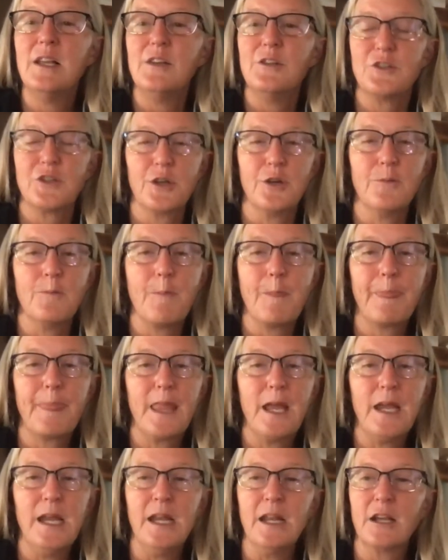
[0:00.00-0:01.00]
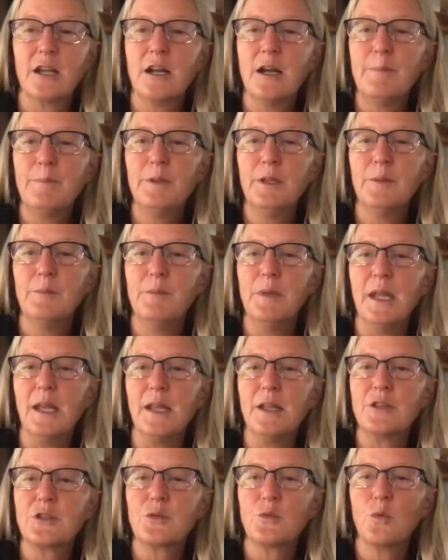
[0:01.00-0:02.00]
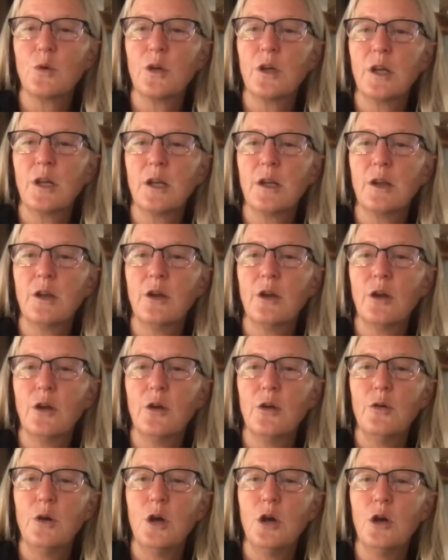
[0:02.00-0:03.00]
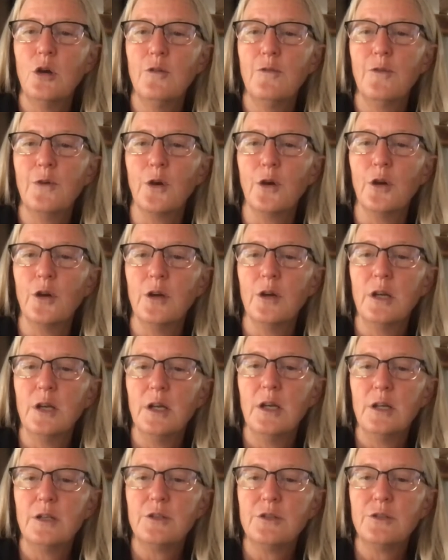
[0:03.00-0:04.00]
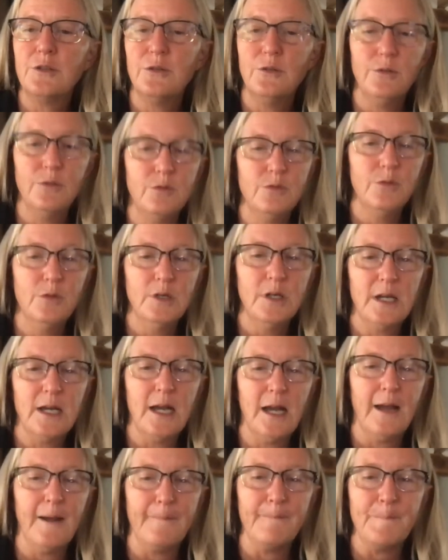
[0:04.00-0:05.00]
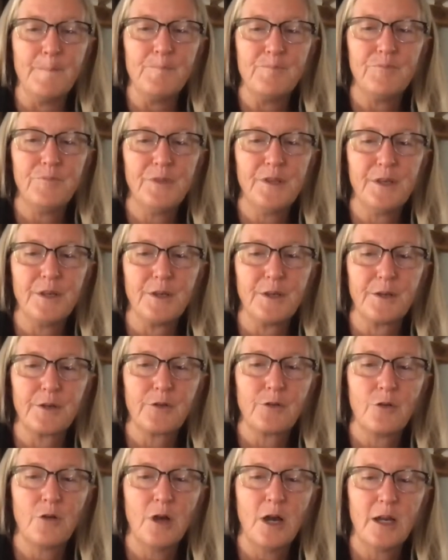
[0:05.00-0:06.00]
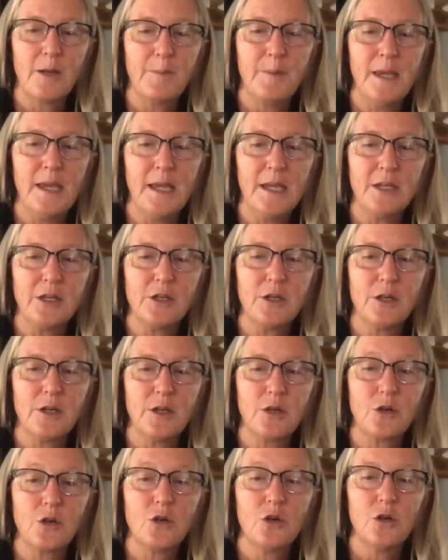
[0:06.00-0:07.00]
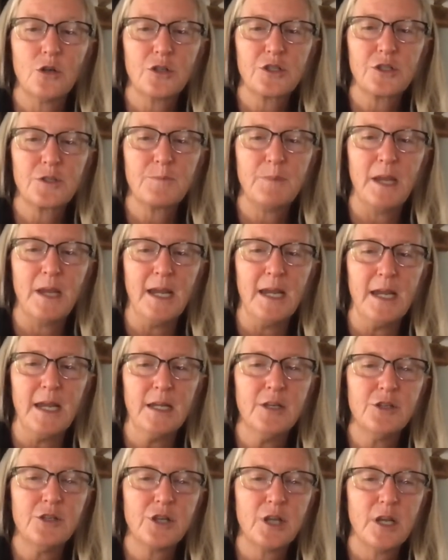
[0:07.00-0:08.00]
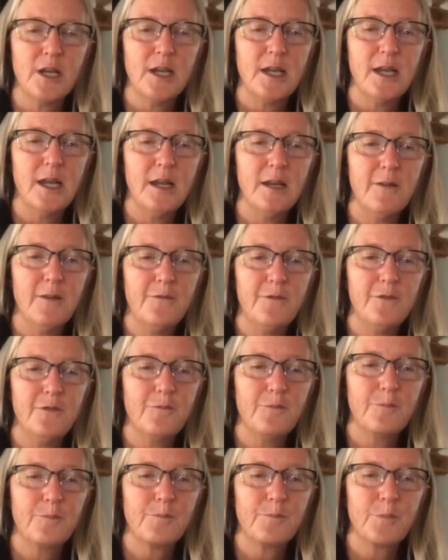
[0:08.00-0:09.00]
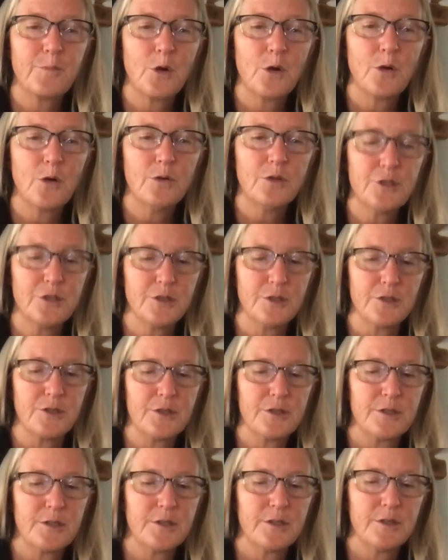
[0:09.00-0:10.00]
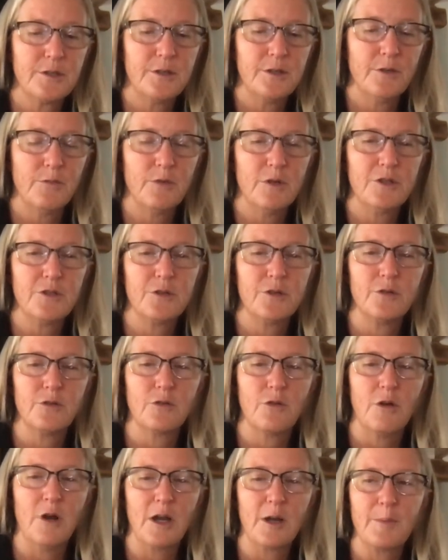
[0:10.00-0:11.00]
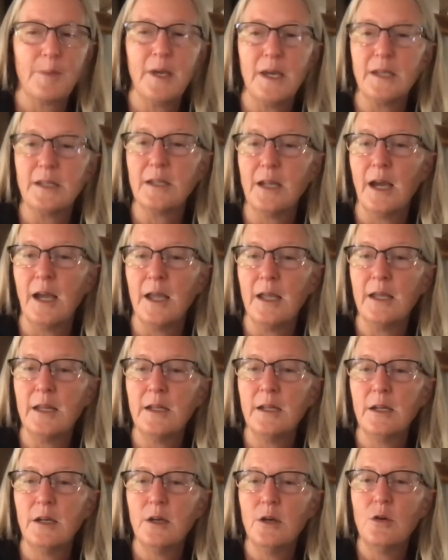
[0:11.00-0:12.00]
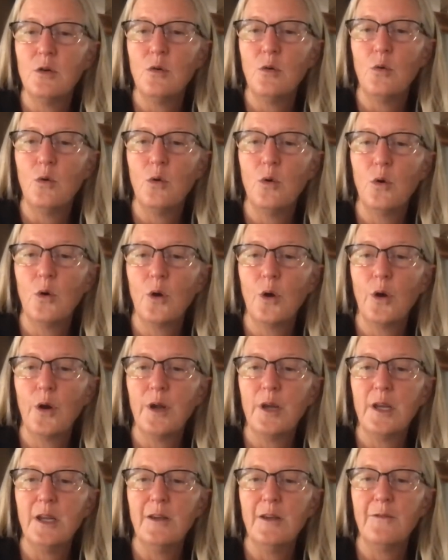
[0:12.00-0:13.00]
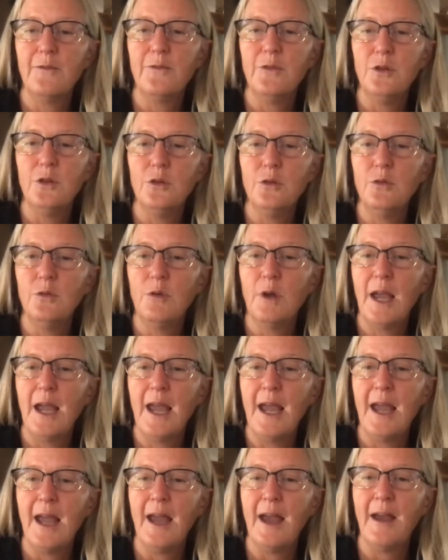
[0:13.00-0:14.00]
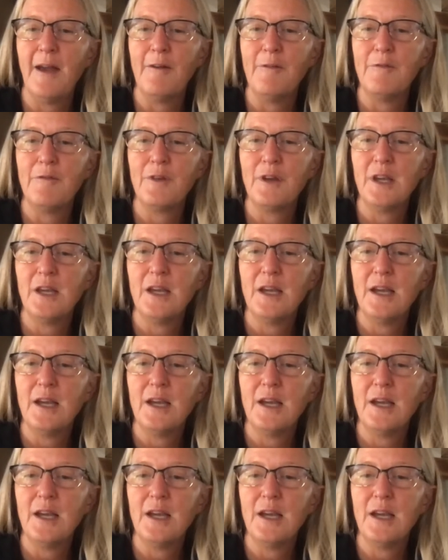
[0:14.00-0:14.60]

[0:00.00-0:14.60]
So in a couple of minutes, we're gonna go over to the CrockPet Cooks page. And if you've purchased the original CrockPet Diet, or if you have